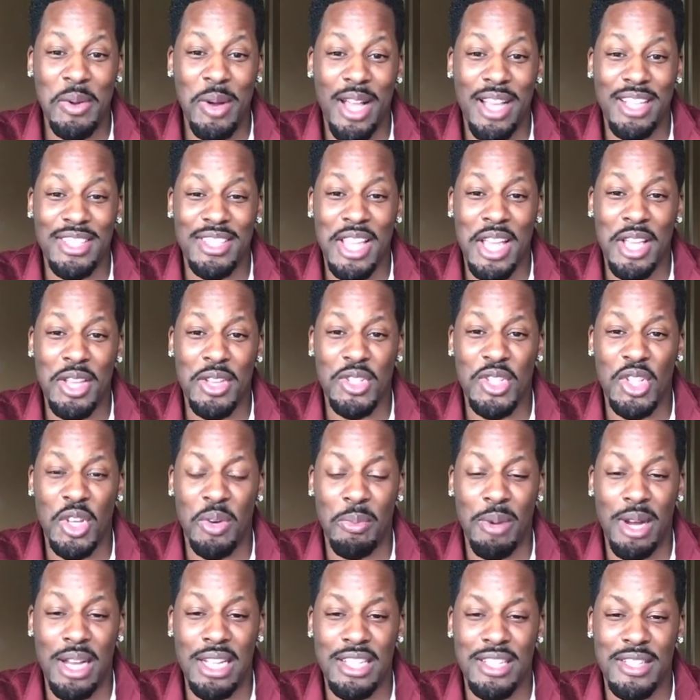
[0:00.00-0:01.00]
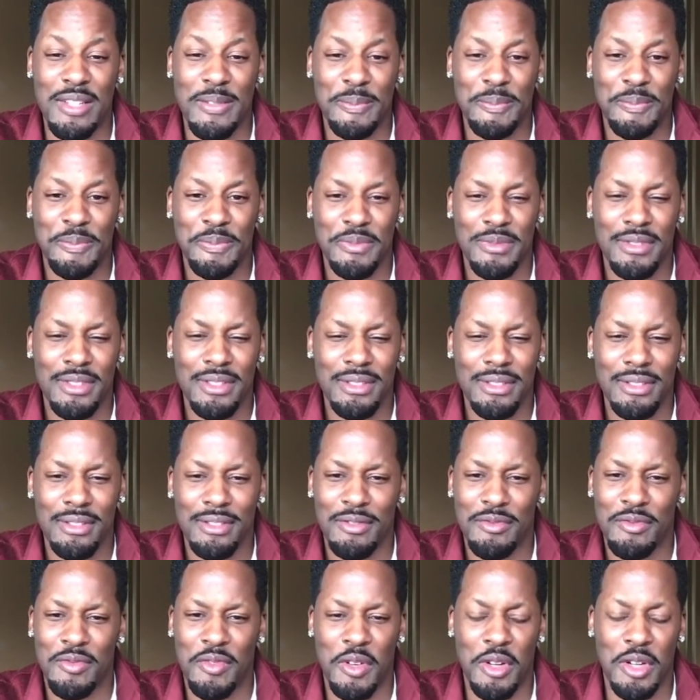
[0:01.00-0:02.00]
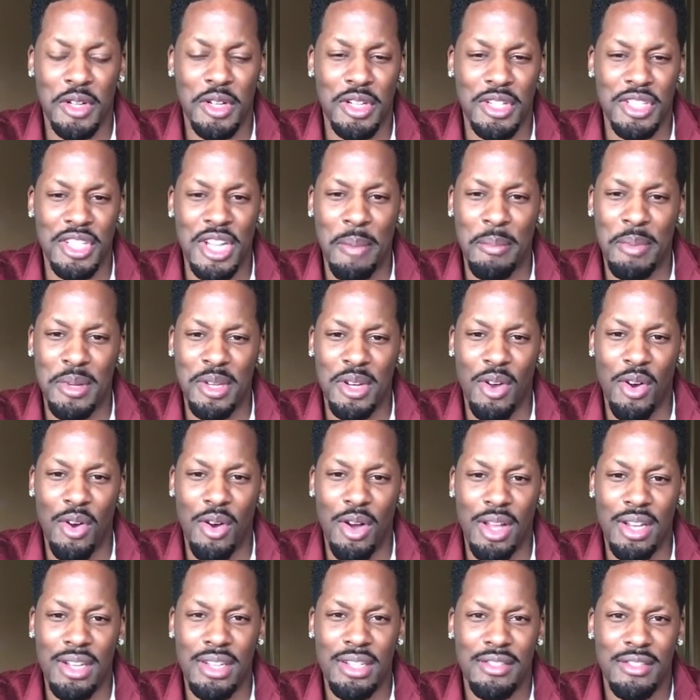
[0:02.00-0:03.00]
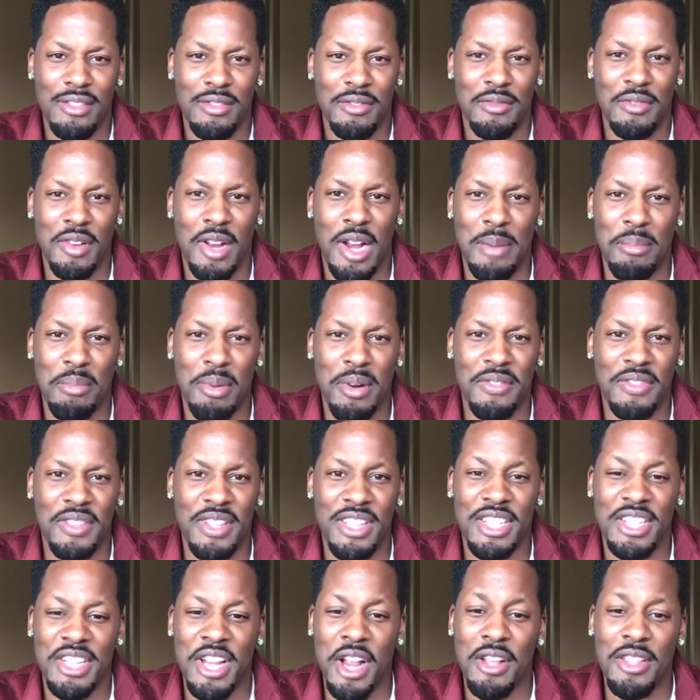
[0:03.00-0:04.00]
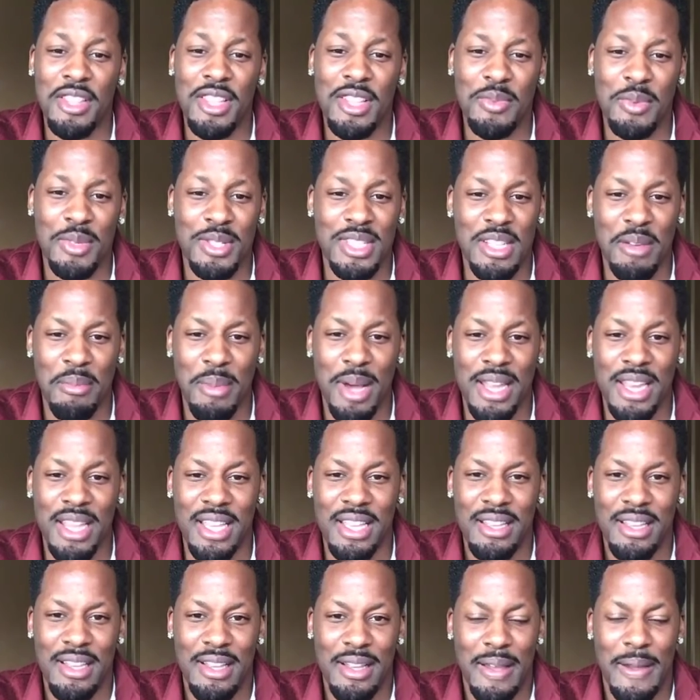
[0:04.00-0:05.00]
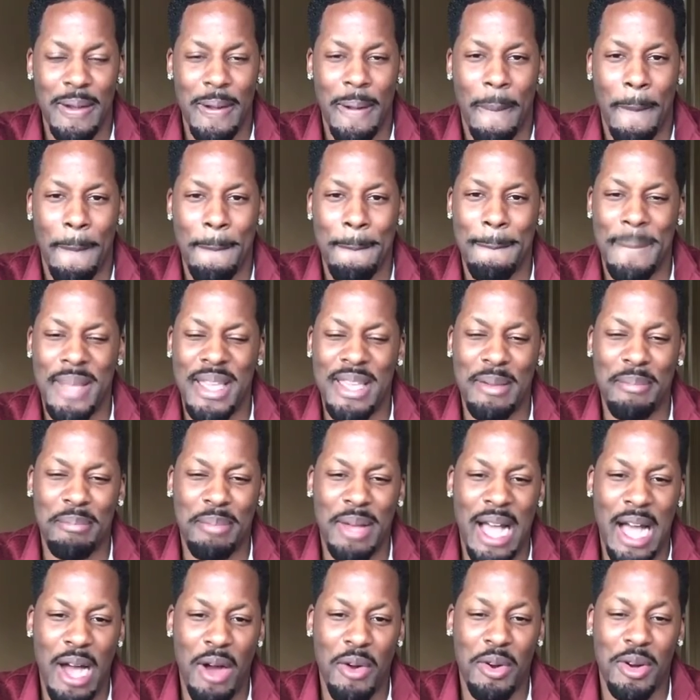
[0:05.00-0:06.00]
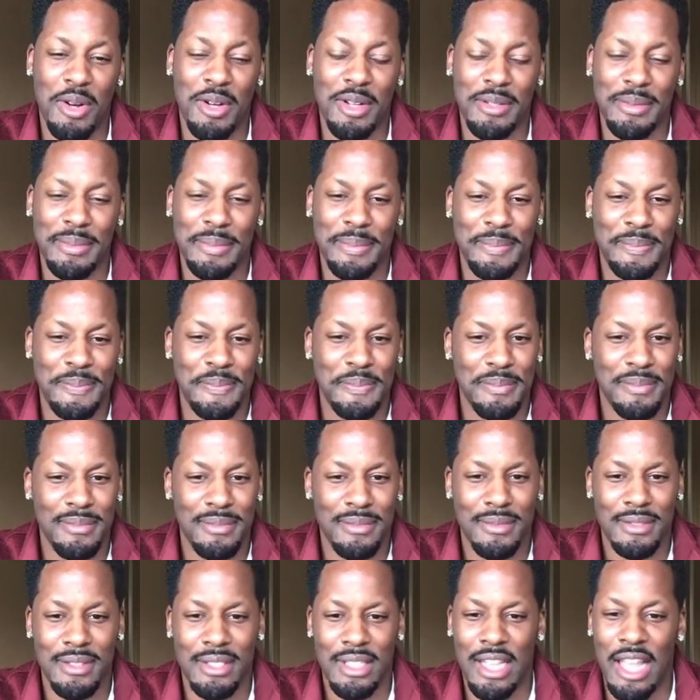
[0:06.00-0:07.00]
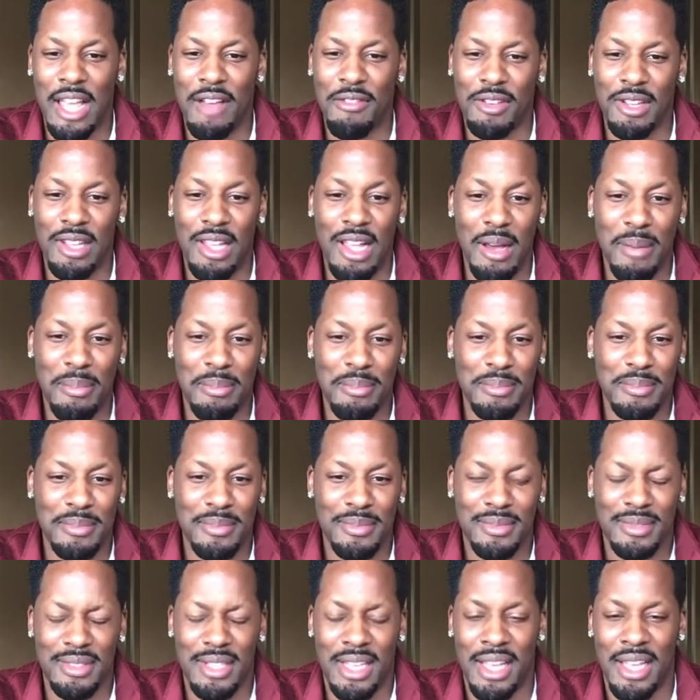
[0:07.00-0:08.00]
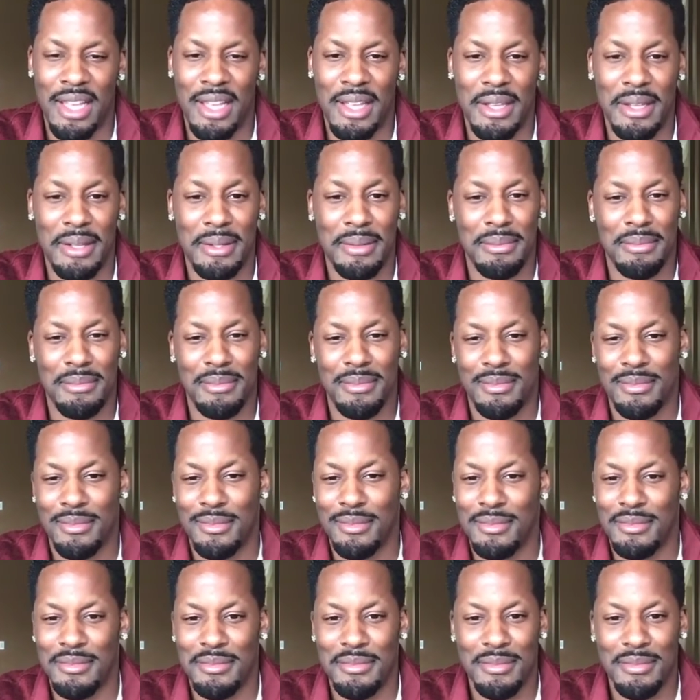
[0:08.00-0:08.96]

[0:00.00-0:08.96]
Anyways, thank you so much for jumping on very briefly. Share this with somebody. Be empowered, level up, and,